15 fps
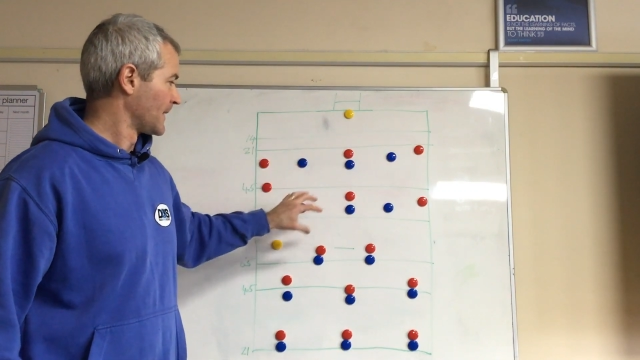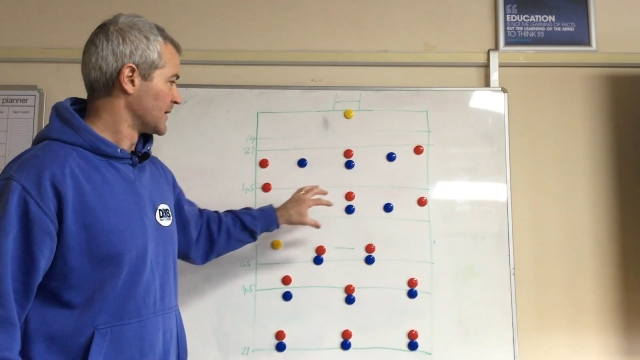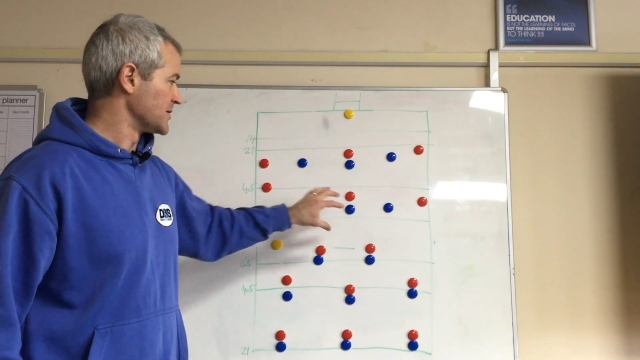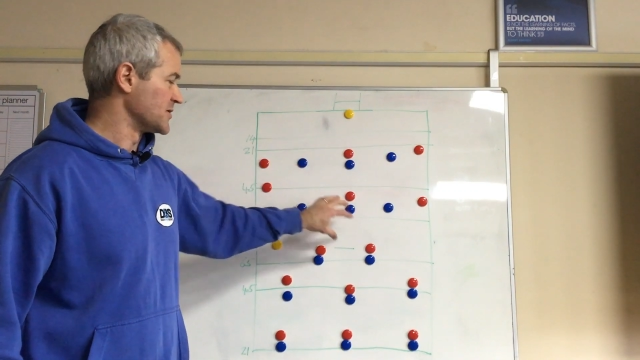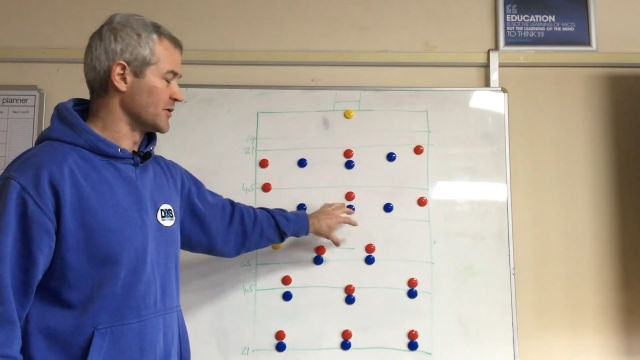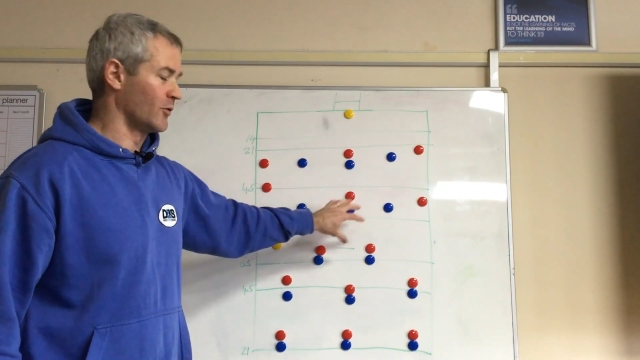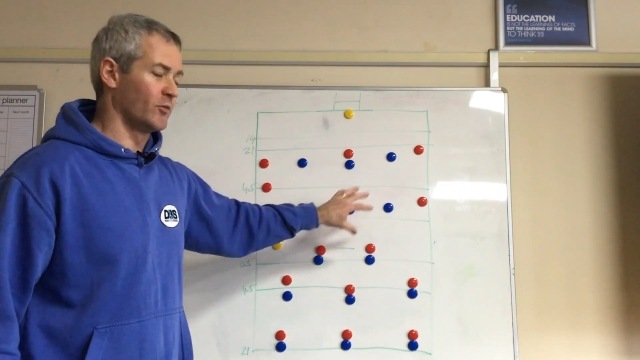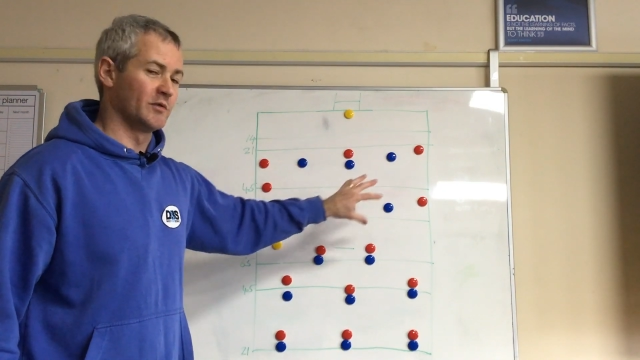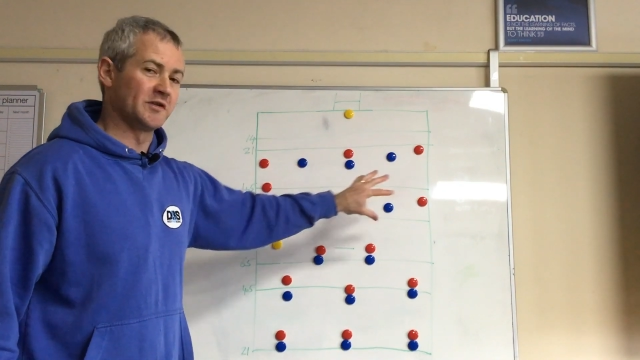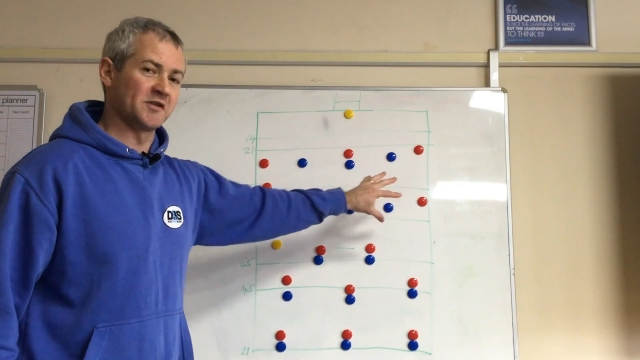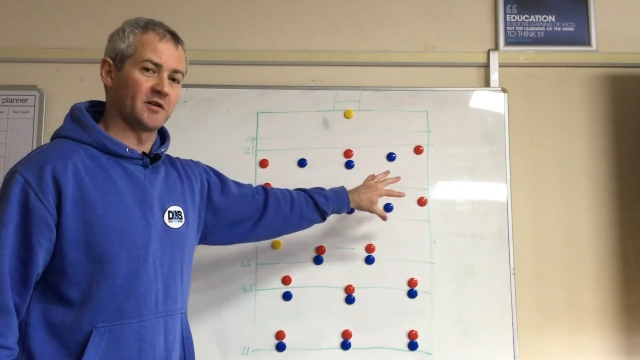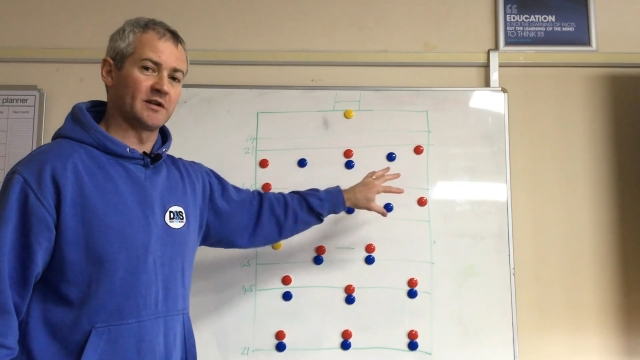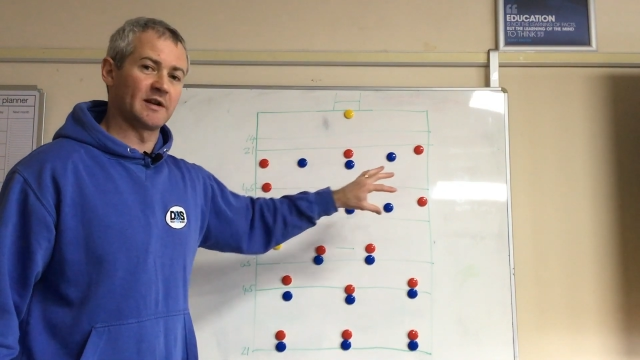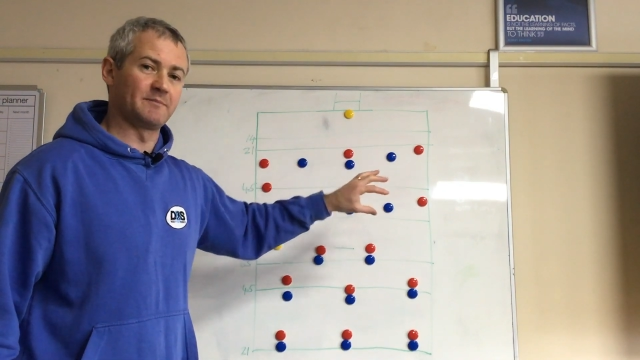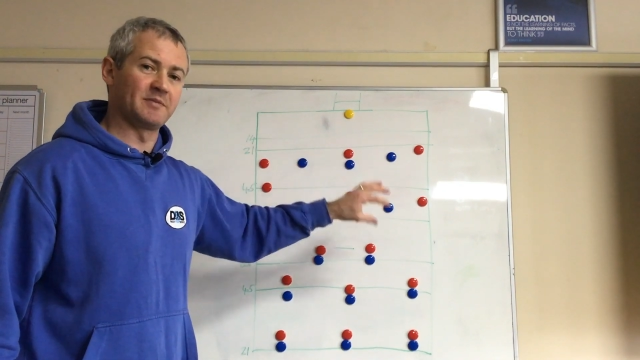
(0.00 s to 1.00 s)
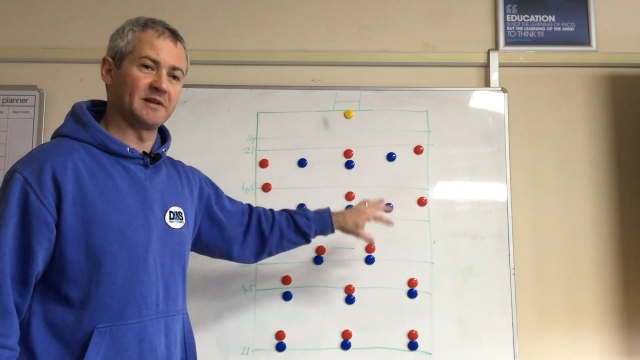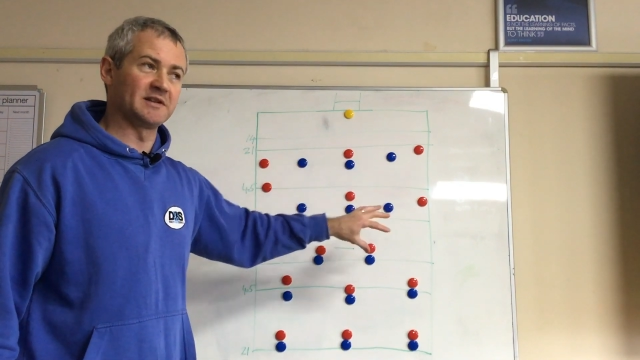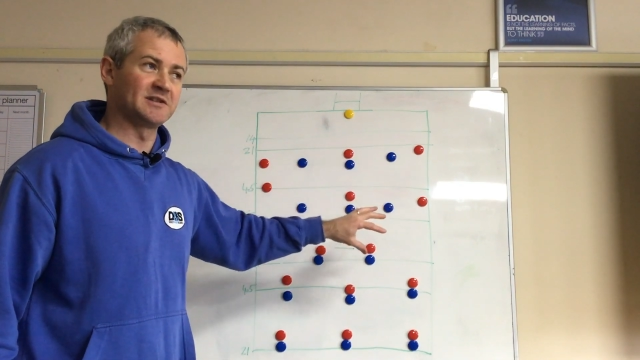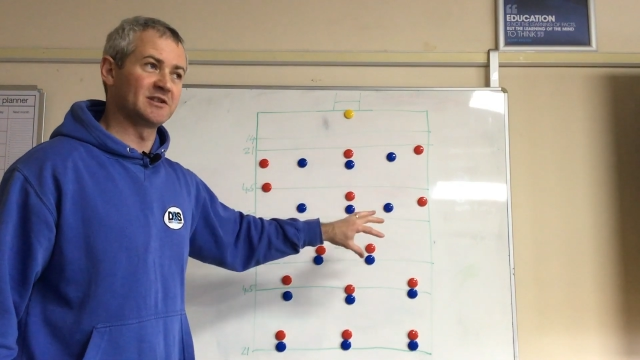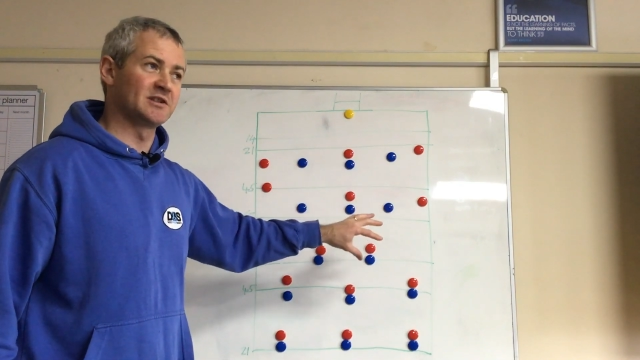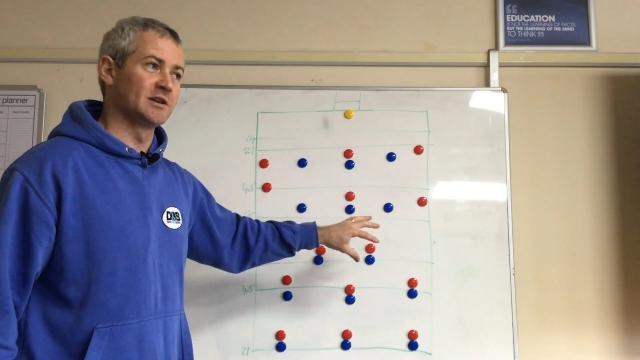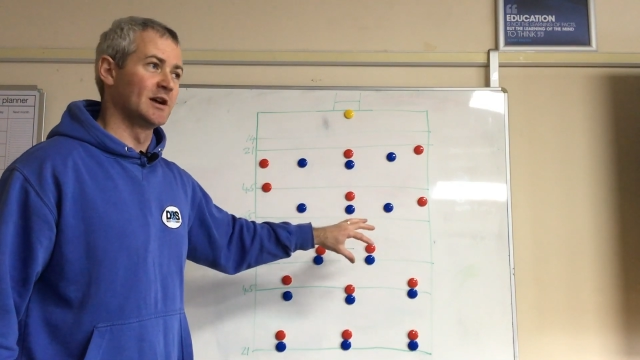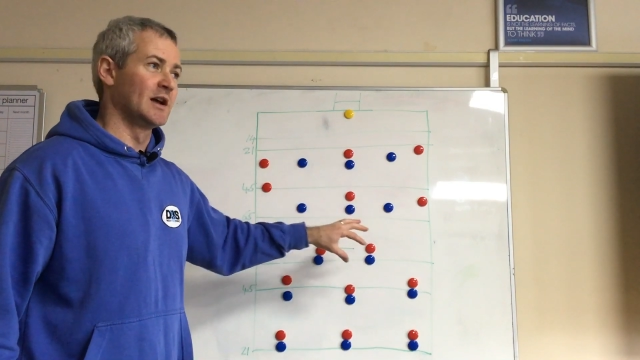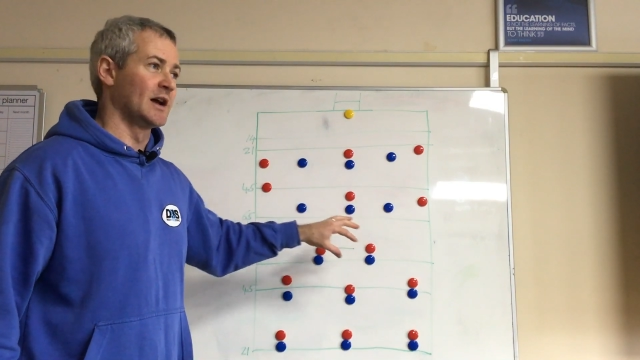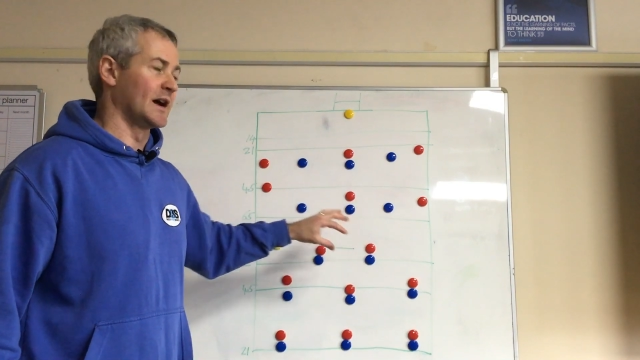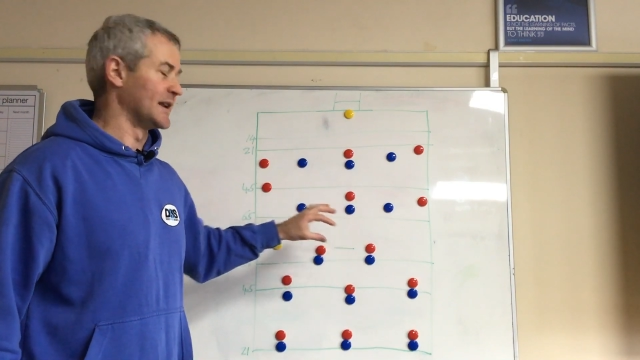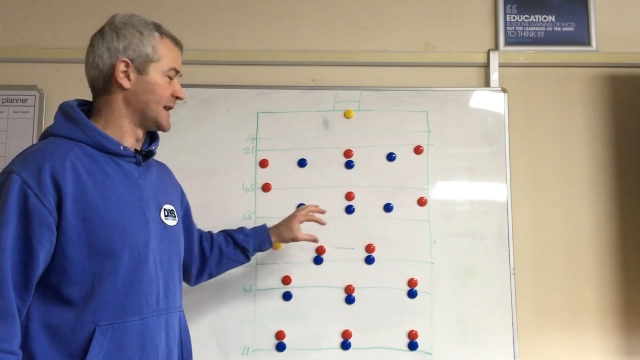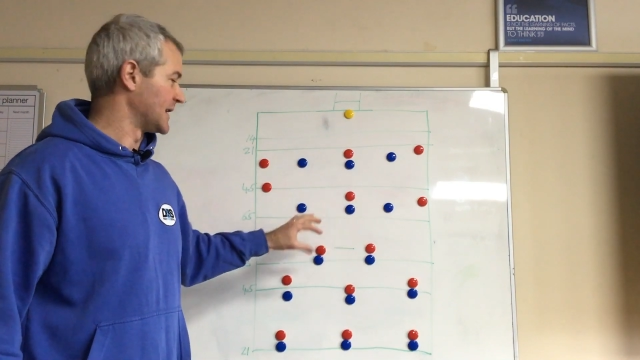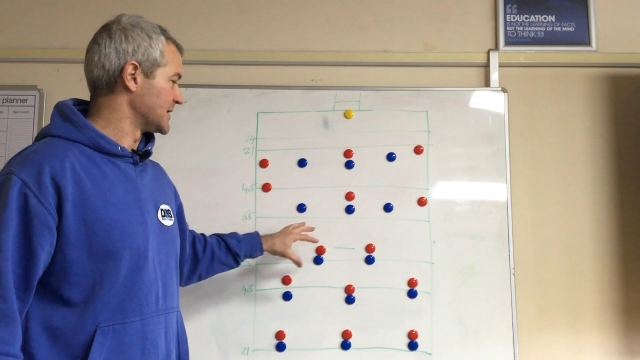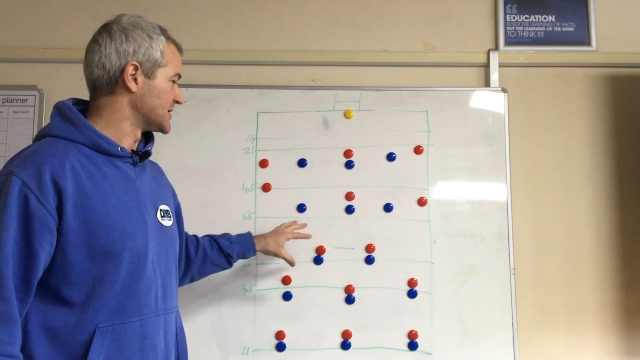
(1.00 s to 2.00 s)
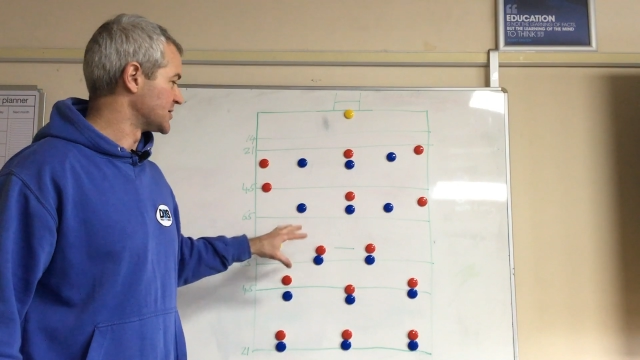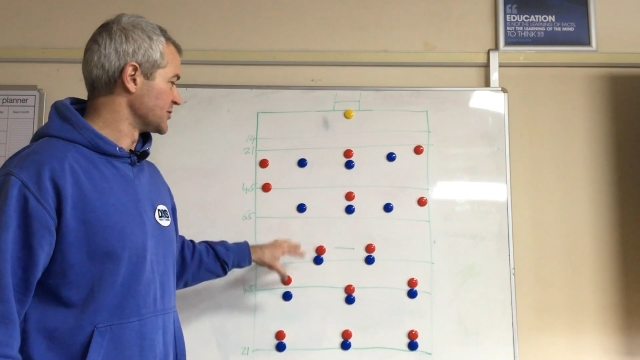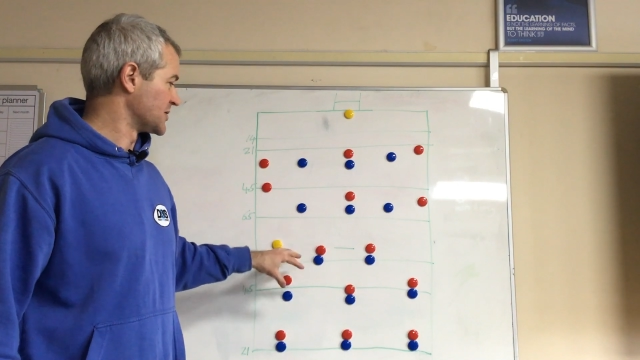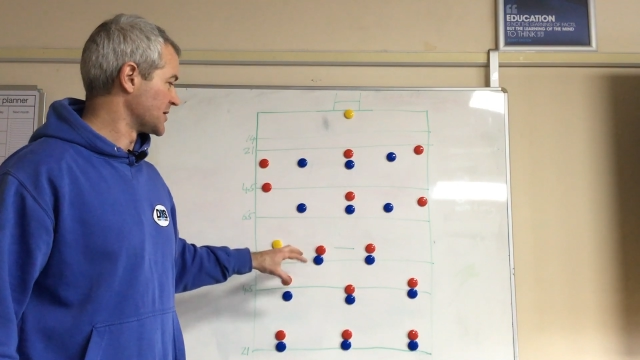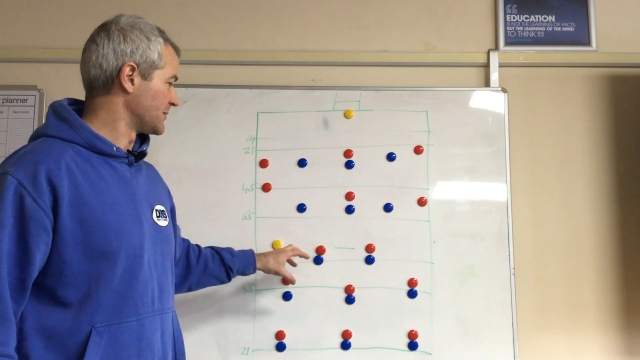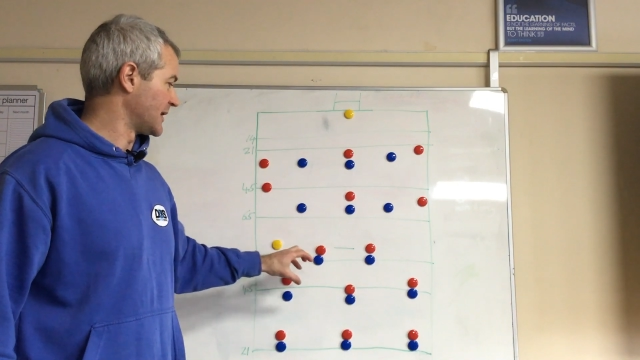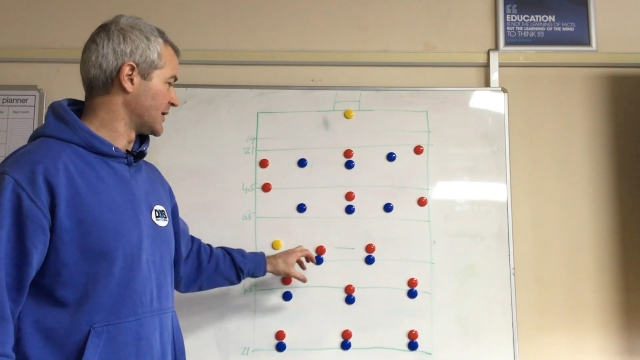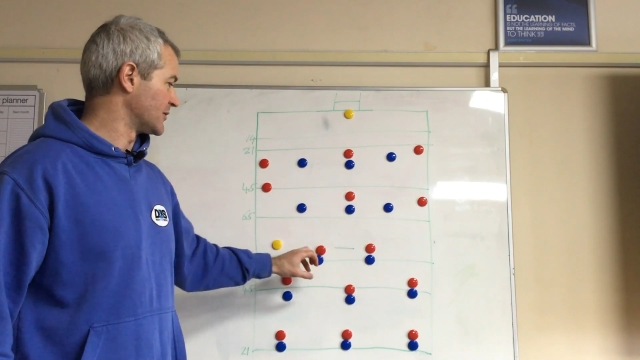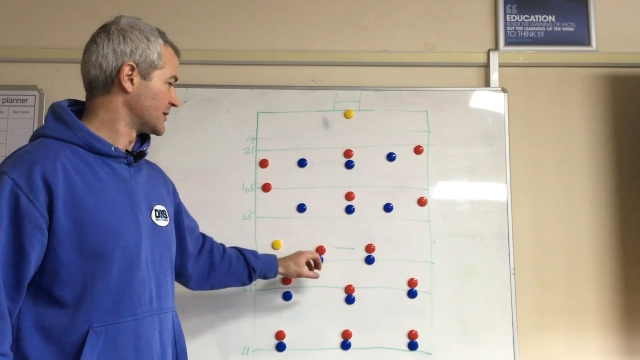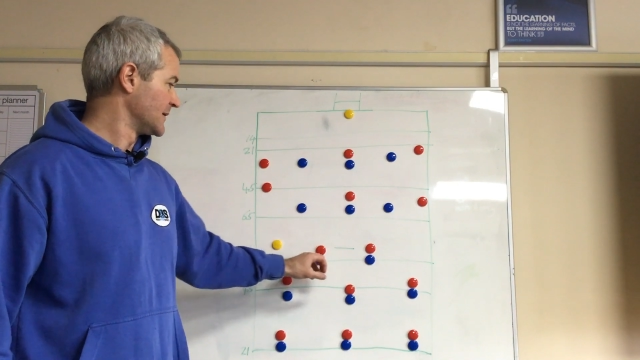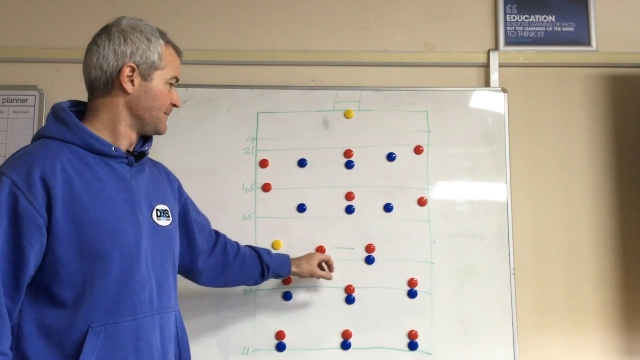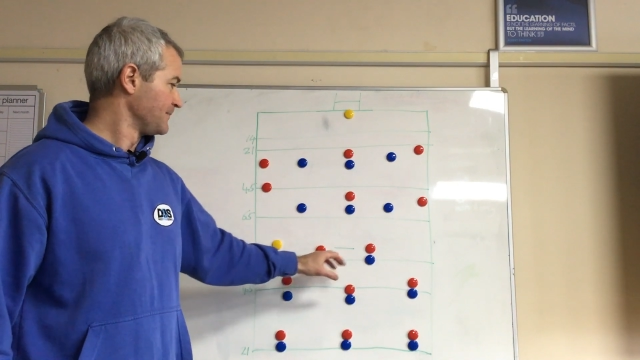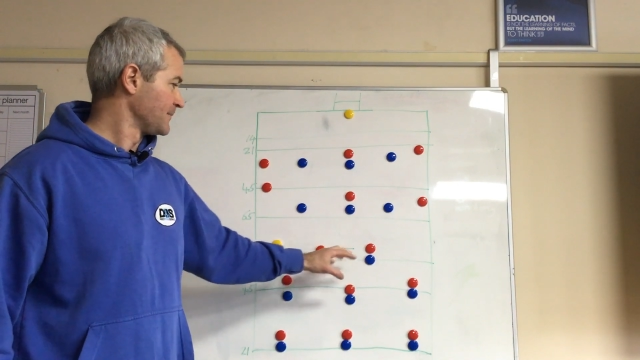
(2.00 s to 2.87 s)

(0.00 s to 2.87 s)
zones on the pitch, and then it's just about